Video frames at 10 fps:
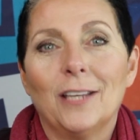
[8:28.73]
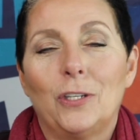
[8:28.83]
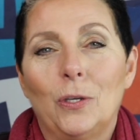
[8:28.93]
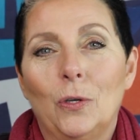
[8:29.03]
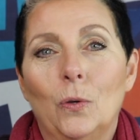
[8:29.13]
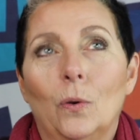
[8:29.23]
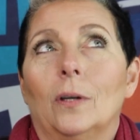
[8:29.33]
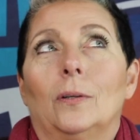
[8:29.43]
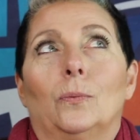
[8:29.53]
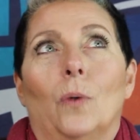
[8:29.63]
to
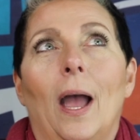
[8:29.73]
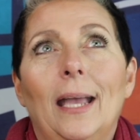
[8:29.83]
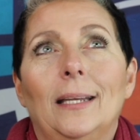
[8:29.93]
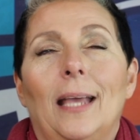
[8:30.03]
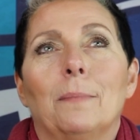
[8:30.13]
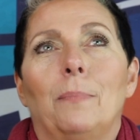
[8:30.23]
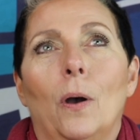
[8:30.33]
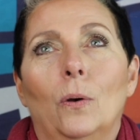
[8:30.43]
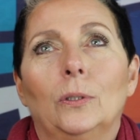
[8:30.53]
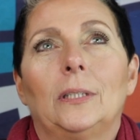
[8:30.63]
write and
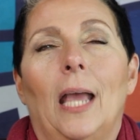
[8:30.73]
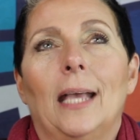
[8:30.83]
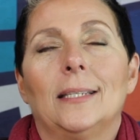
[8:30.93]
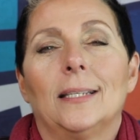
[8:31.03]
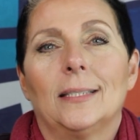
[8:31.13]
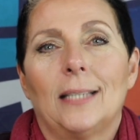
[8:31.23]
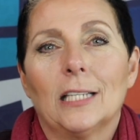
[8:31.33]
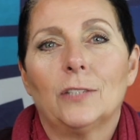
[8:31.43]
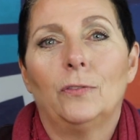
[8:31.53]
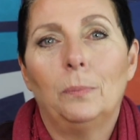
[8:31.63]
post a
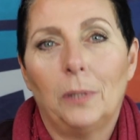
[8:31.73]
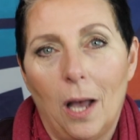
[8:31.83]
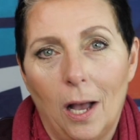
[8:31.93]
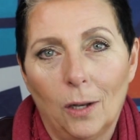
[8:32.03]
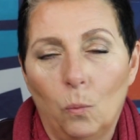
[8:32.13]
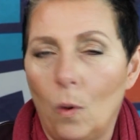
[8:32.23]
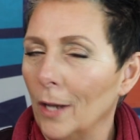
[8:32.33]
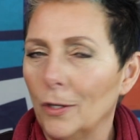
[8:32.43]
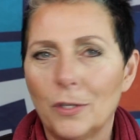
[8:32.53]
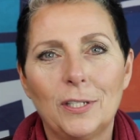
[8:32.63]
successful blog
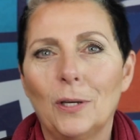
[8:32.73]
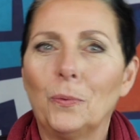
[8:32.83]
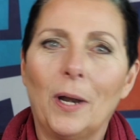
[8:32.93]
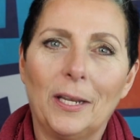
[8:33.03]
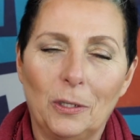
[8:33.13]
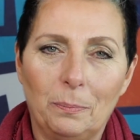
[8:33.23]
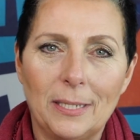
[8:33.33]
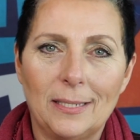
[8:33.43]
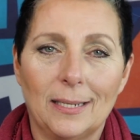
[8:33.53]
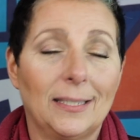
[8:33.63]
while you're still running your
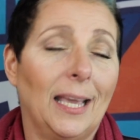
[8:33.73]
business.